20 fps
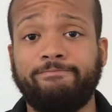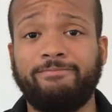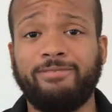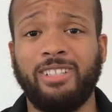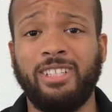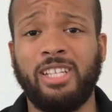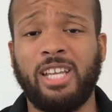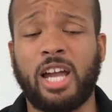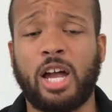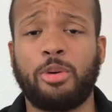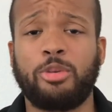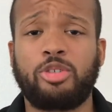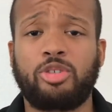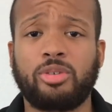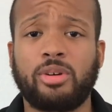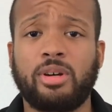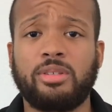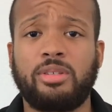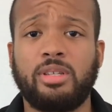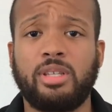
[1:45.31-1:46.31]
yeah, I was
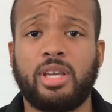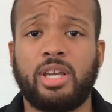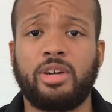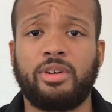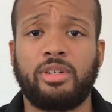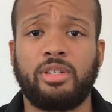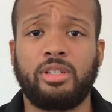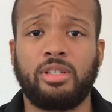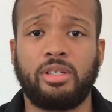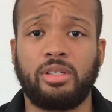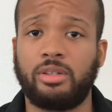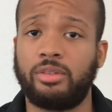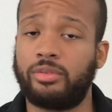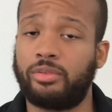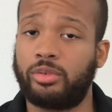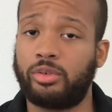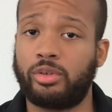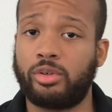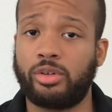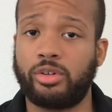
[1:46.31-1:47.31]
drawn to the area
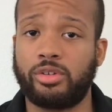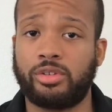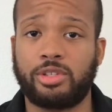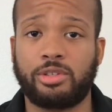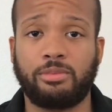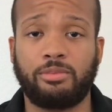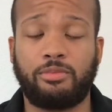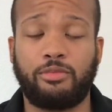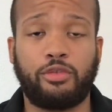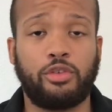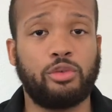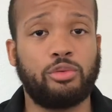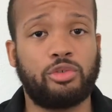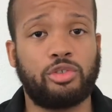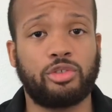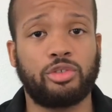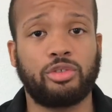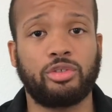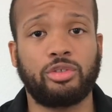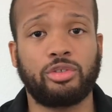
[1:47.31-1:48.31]
for some
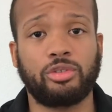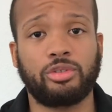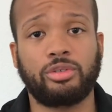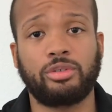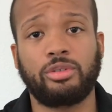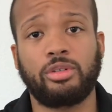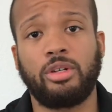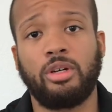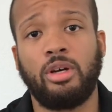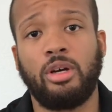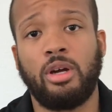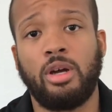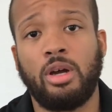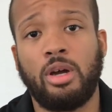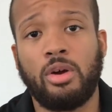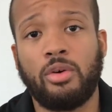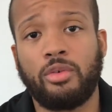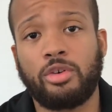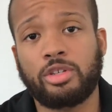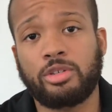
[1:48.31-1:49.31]
future
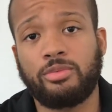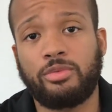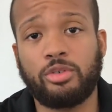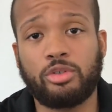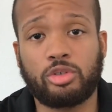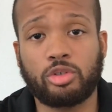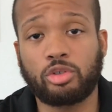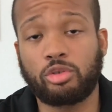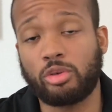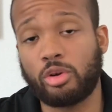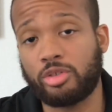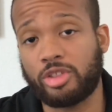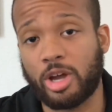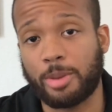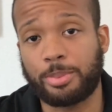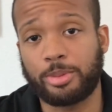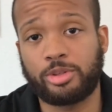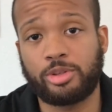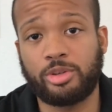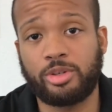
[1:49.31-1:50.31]
growth
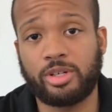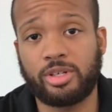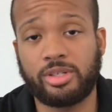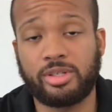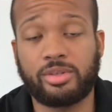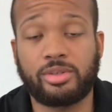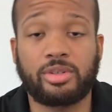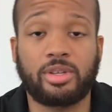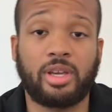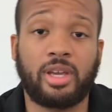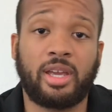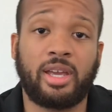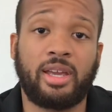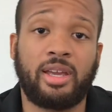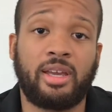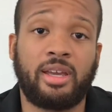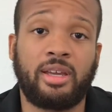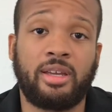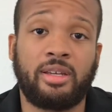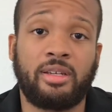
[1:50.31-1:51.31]
opportunities,
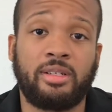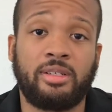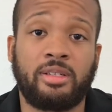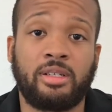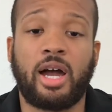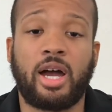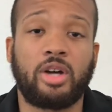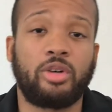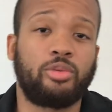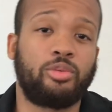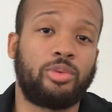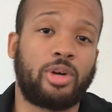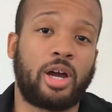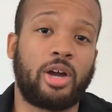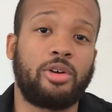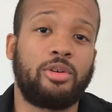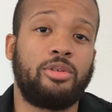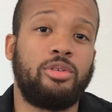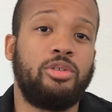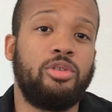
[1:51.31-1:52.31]
and
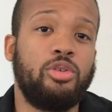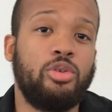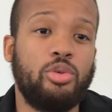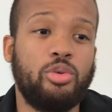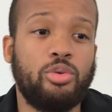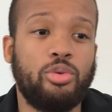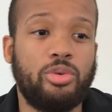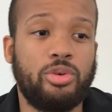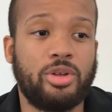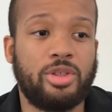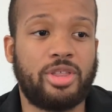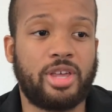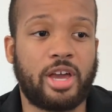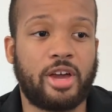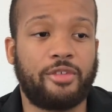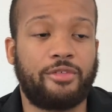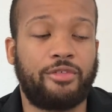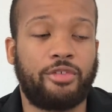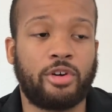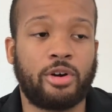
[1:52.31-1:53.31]
I knew
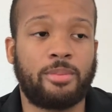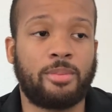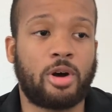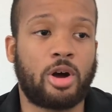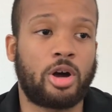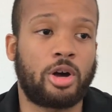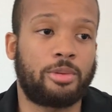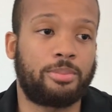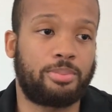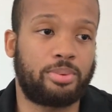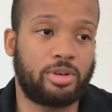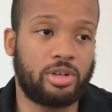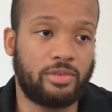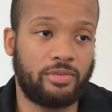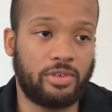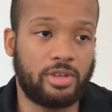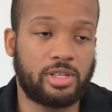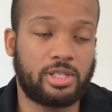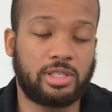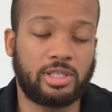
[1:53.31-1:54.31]
that from our
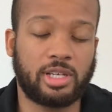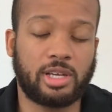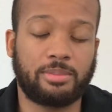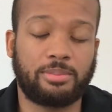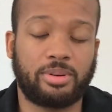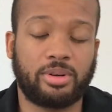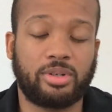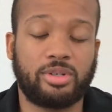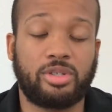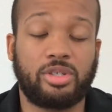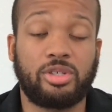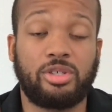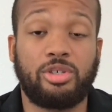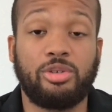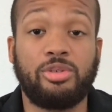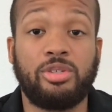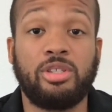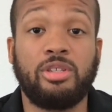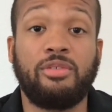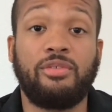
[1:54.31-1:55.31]
previous land purchase
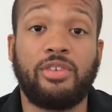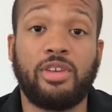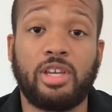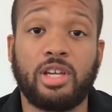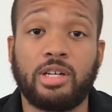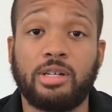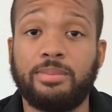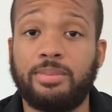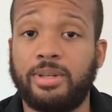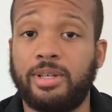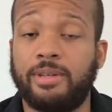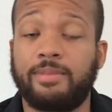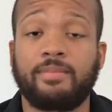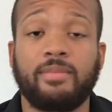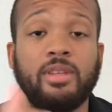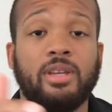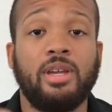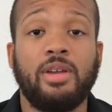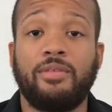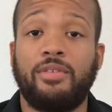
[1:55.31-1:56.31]
using the VLB.
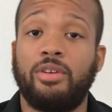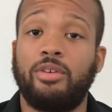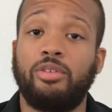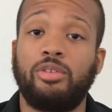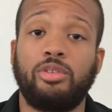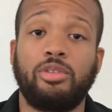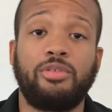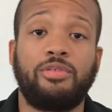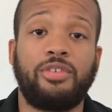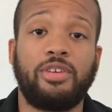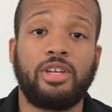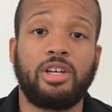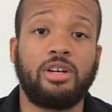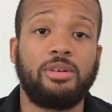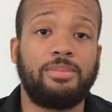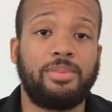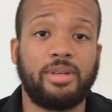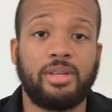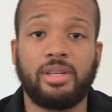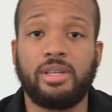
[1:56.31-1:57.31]
If you don't know the
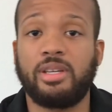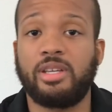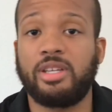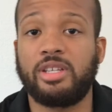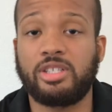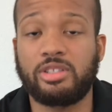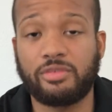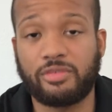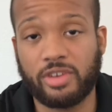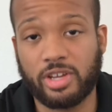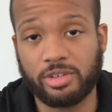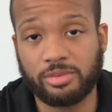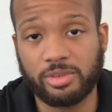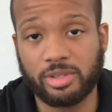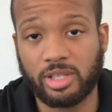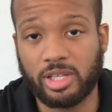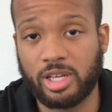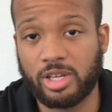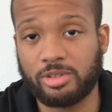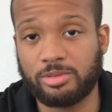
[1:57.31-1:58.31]
VLB, it's the
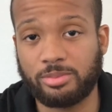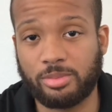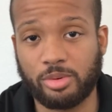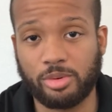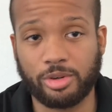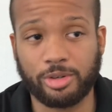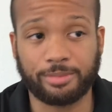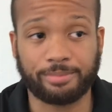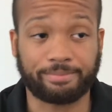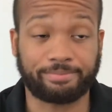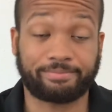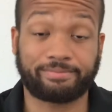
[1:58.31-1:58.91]
Veteran Lands Board.